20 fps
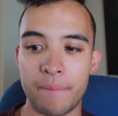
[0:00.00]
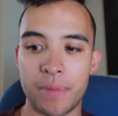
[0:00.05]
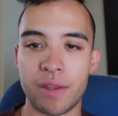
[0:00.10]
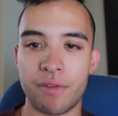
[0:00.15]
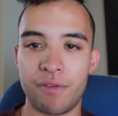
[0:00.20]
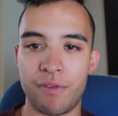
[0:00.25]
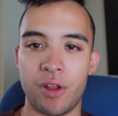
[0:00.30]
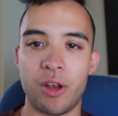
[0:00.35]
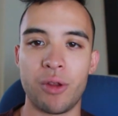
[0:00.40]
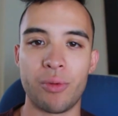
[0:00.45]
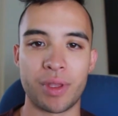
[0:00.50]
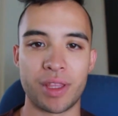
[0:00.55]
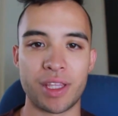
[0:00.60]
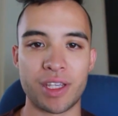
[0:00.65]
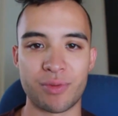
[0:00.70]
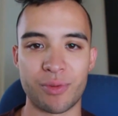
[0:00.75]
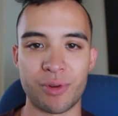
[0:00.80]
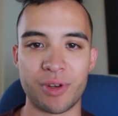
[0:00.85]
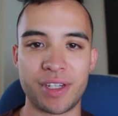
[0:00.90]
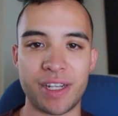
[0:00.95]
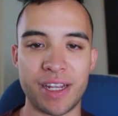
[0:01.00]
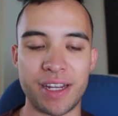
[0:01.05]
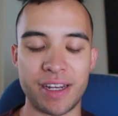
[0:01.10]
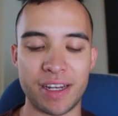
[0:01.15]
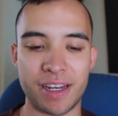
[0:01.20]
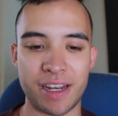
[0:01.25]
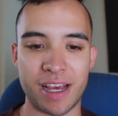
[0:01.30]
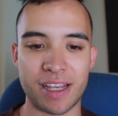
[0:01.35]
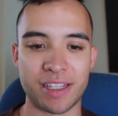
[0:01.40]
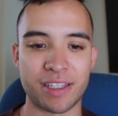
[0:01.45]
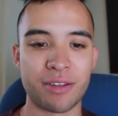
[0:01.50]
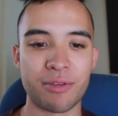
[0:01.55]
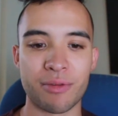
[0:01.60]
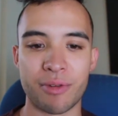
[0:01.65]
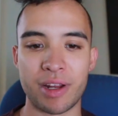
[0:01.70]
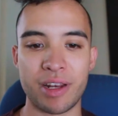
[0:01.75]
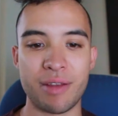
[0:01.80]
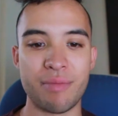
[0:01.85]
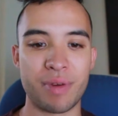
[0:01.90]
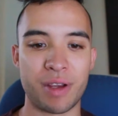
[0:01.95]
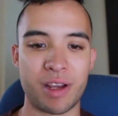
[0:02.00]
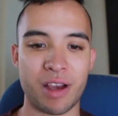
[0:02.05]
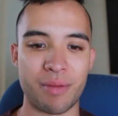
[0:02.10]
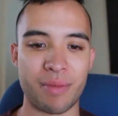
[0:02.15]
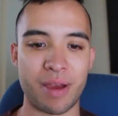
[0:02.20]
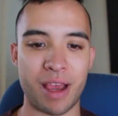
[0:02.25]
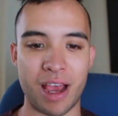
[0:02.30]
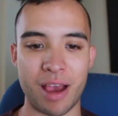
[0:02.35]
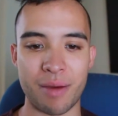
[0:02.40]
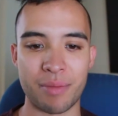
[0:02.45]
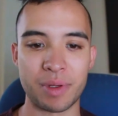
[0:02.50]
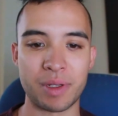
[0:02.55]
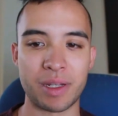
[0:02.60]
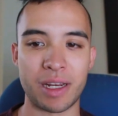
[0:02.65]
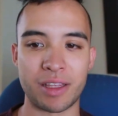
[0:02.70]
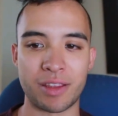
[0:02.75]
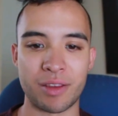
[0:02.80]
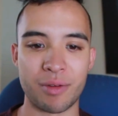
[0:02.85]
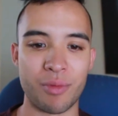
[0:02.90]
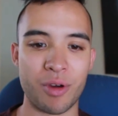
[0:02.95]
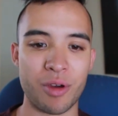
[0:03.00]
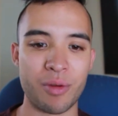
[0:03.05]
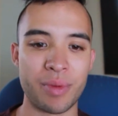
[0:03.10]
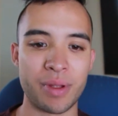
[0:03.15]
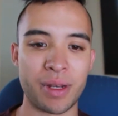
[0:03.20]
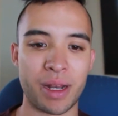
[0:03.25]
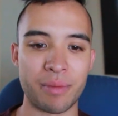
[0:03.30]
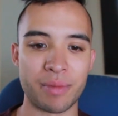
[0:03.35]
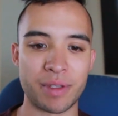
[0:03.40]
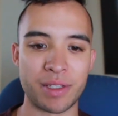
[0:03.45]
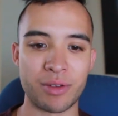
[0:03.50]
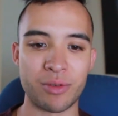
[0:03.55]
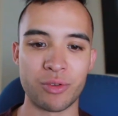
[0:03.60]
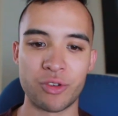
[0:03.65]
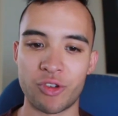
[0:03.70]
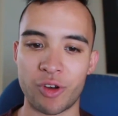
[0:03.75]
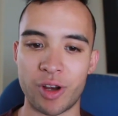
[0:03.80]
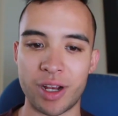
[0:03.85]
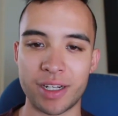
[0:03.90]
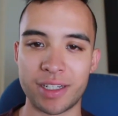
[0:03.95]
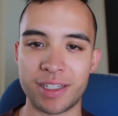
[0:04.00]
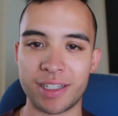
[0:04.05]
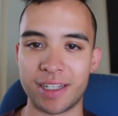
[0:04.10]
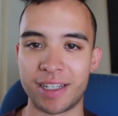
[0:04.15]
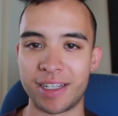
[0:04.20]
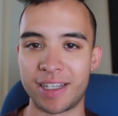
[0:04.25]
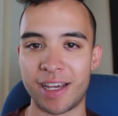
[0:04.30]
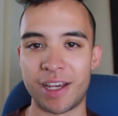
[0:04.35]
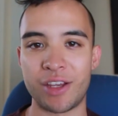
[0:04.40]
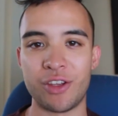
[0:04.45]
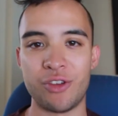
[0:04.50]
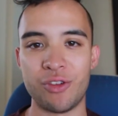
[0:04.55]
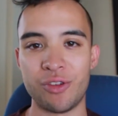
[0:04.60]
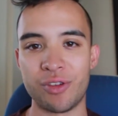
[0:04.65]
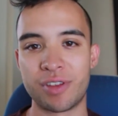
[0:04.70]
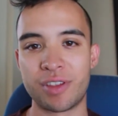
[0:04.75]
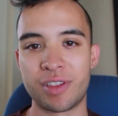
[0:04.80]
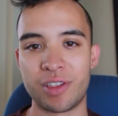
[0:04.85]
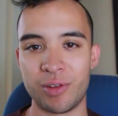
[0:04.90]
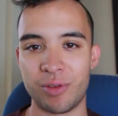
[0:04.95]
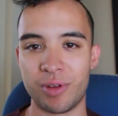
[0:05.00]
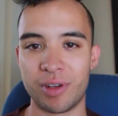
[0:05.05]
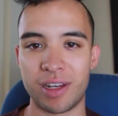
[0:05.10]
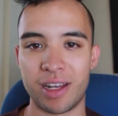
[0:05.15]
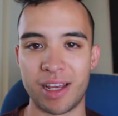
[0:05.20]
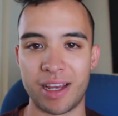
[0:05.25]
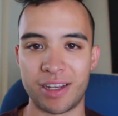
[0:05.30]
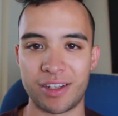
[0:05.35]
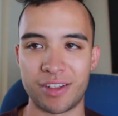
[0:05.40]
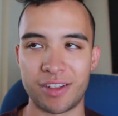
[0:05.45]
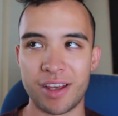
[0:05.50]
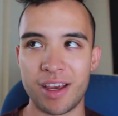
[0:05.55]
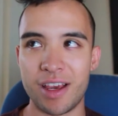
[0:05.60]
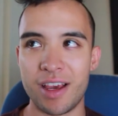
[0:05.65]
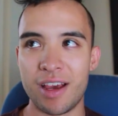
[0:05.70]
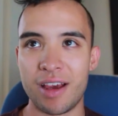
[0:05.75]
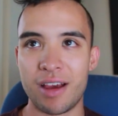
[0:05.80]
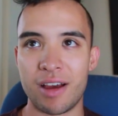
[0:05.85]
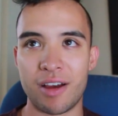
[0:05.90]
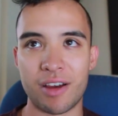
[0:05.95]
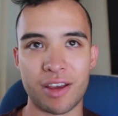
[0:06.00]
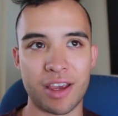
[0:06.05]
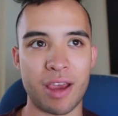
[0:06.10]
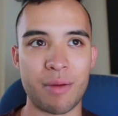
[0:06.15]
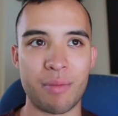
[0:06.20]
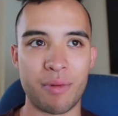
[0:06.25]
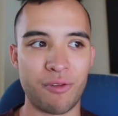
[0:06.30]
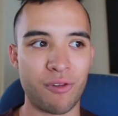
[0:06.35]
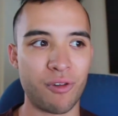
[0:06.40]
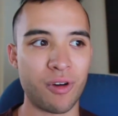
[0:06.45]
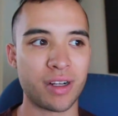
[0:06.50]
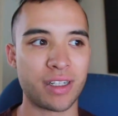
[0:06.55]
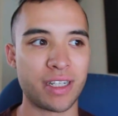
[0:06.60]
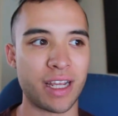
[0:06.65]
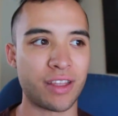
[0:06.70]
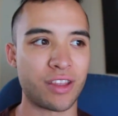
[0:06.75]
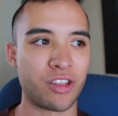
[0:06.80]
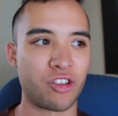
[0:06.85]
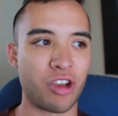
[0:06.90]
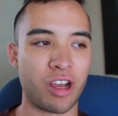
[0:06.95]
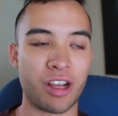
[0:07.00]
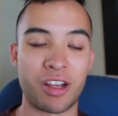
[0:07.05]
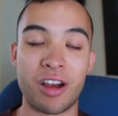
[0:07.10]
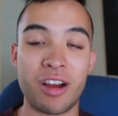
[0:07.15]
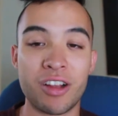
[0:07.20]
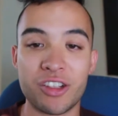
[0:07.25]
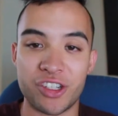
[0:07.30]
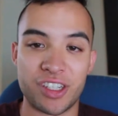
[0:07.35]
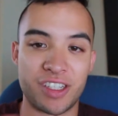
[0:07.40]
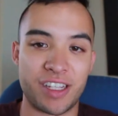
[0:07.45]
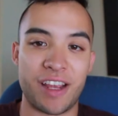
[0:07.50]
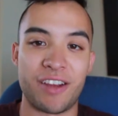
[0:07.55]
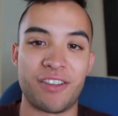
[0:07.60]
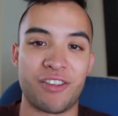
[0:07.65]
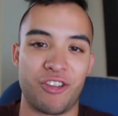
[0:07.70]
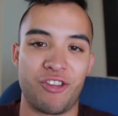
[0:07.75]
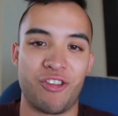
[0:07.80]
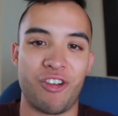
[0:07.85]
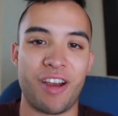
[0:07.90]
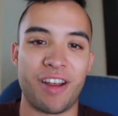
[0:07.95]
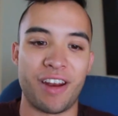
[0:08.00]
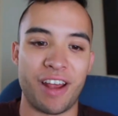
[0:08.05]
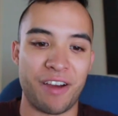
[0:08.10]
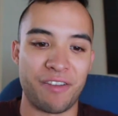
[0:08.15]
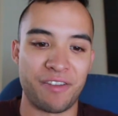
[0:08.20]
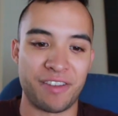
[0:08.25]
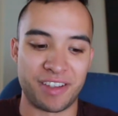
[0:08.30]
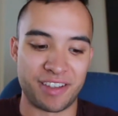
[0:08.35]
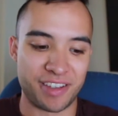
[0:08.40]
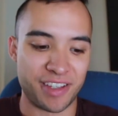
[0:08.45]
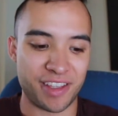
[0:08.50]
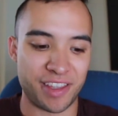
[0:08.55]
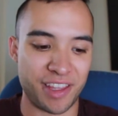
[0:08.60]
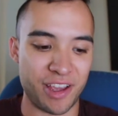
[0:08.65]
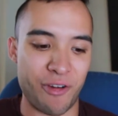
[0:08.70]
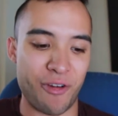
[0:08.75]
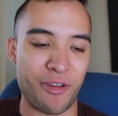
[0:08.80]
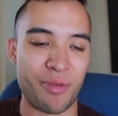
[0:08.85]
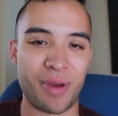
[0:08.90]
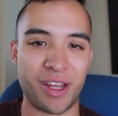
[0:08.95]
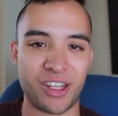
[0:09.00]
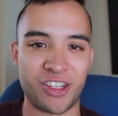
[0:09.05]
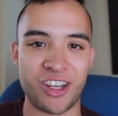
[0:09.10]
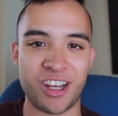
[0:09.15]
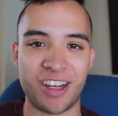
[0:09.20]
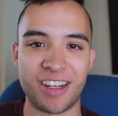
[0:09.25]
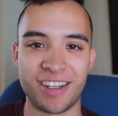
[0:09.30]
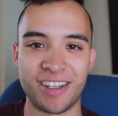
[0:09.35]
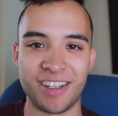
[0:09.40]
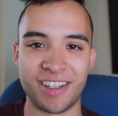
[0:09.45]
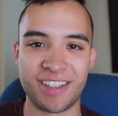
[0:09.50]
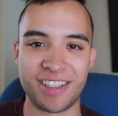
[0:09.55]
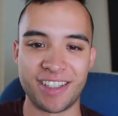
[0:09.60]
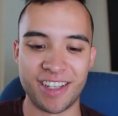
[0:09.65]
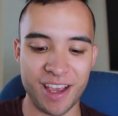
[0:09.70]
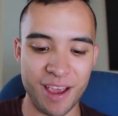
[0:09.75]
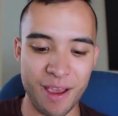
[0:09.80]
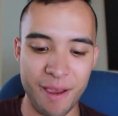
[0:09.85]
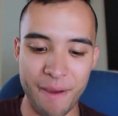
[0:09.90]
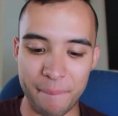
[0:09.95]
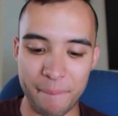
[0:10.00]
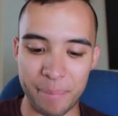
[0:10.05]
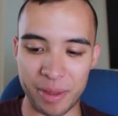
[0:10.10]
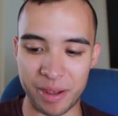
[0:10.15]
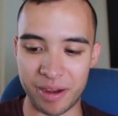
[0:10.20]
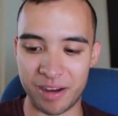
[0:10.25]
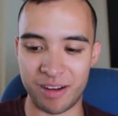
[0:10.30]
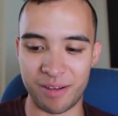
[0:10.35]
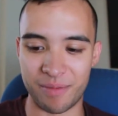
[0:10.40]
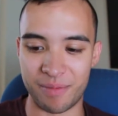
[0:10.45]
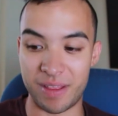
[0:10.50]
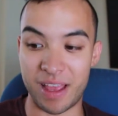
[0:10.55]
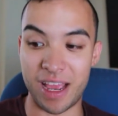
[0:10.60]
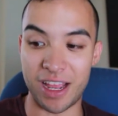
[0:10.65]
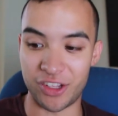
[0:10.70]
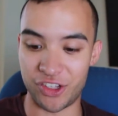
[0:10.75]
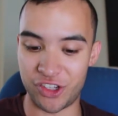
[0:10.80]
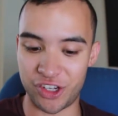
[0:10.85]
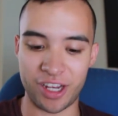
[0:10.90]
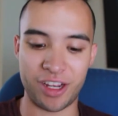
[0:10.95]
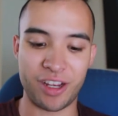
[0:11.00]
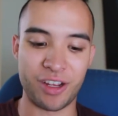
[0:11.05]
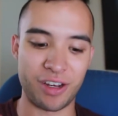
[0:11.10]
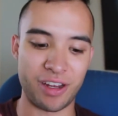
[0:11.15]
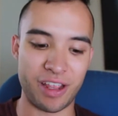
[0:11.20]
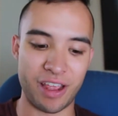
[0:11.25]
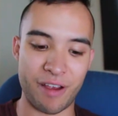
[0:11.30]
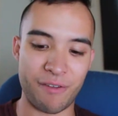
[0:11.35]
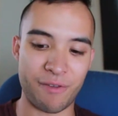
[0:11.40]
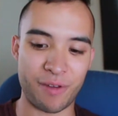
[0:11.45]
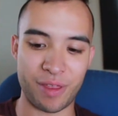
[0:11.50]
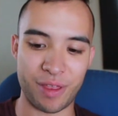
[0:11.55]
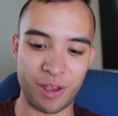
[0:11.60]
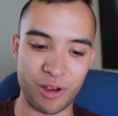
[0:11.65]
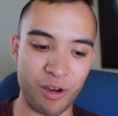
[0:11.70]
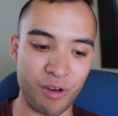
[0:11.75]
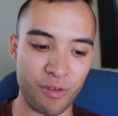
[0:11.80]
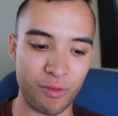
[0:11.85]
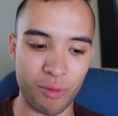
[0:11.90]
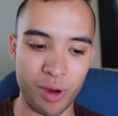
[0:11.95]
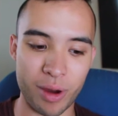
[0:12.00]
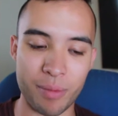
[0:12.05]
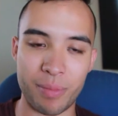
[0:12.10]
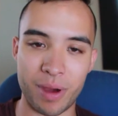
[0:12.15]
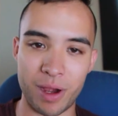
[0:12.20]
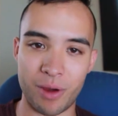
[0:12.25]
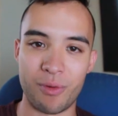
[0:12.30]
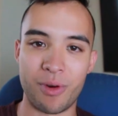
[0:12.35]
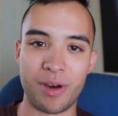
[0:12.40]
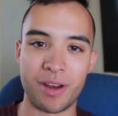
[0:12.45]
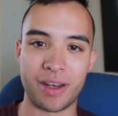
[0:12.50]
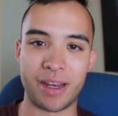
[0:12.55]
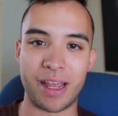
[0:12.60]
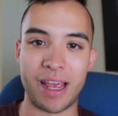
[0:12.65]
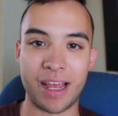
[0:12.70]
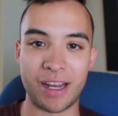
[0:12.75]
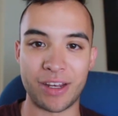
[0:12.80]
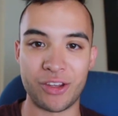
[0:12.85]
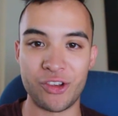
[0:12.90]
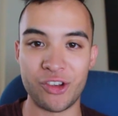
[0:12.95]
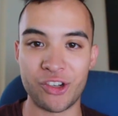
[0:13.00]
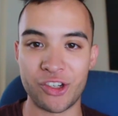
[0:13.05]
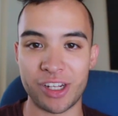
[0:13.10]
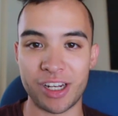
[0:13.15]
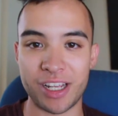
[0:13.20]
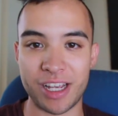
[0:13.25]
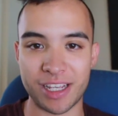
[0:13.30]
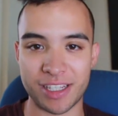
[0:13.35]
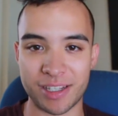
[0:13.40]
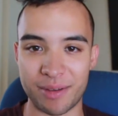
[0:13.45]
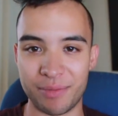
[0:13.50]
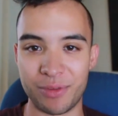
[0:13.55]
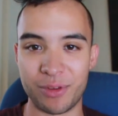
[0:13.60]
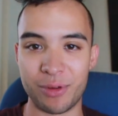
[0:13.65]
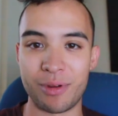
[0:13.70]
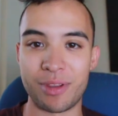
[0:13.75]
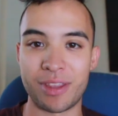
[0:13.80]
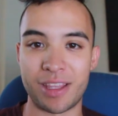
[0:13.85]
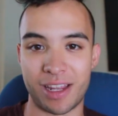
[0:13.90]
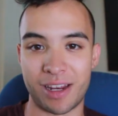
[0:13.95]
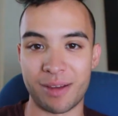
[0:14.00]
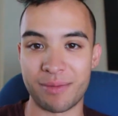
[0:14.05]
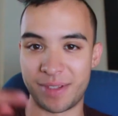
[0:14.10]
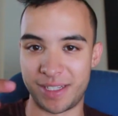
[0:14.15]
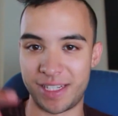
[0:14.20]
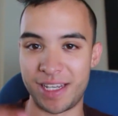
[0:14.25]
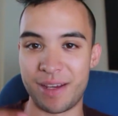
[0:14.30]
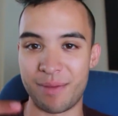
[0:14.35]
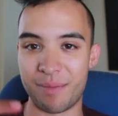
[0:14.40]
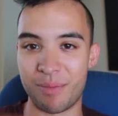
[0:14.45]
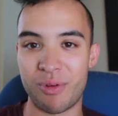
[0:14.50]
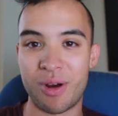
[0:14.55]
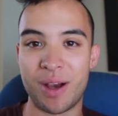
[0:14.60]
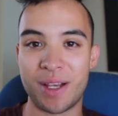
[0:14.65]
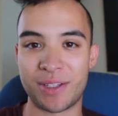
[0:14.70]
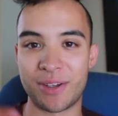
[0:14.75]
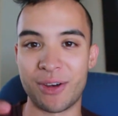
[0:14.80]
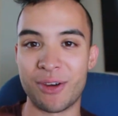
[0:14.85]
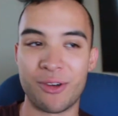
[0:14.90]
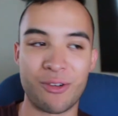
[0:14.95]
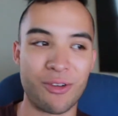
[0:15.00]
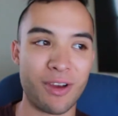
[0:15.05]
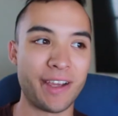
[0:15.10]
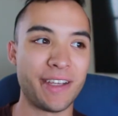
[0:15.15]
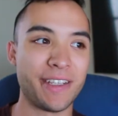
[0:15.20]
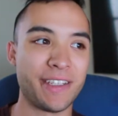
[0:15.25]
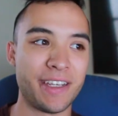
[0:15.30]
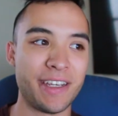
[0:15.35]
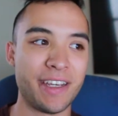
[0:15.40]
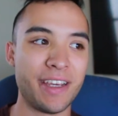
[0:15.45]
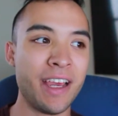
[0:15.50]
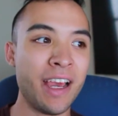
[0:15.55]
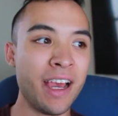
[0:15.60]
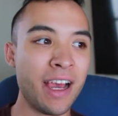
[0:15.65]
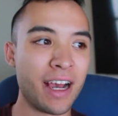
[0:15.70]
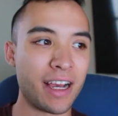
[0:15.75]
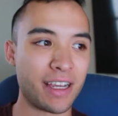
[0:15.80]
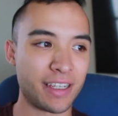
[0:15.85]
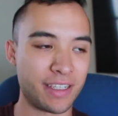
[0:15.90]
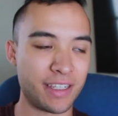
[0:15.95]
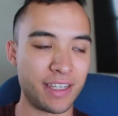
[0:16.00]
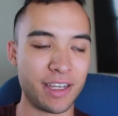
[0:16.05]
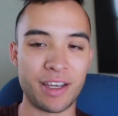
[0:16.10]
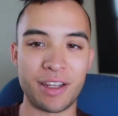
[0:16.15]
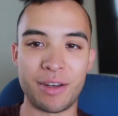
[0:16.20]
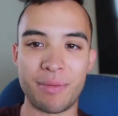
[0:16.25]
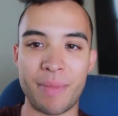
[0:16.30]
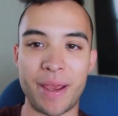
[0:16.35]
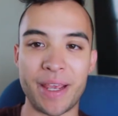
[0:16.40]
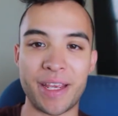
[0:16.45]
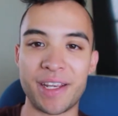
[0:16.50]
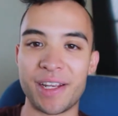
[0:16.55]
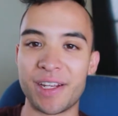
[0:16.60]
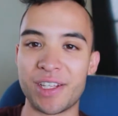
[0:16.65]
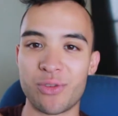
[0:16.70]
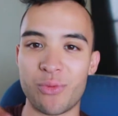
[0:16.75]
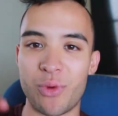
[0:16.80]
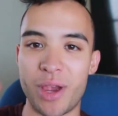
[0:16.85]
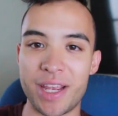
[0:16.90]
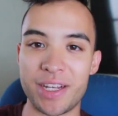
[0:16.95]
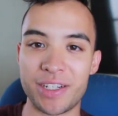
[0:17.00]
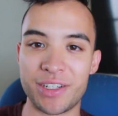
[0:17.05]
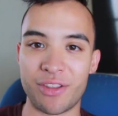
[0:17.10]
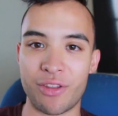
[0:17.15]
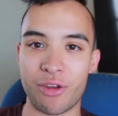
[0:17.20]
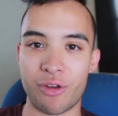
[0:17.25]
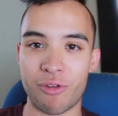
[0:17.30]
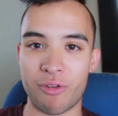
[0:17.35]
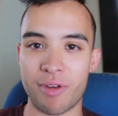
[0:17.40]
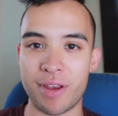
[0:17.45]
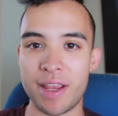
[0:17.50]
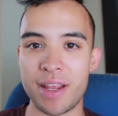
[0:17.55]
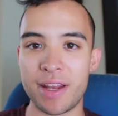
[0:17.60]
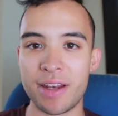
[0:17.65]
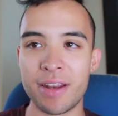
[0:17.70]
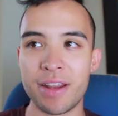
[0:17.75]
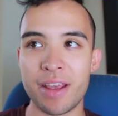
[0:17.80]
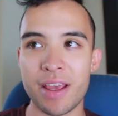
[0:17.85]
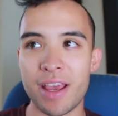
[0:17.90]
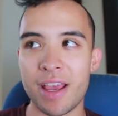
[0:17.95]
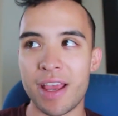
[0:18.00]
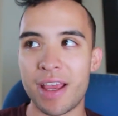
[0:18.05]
following this routine. It hasn't really become a habit at the moment. I'm still trying to get used to it. Like, okay, before I take the, I can't just take the trade. I have to sit there with my checklist um, and check it, everything off one by one. And usually as I'm doing that, I'm seeing price go crazy. I see it making its way into the green.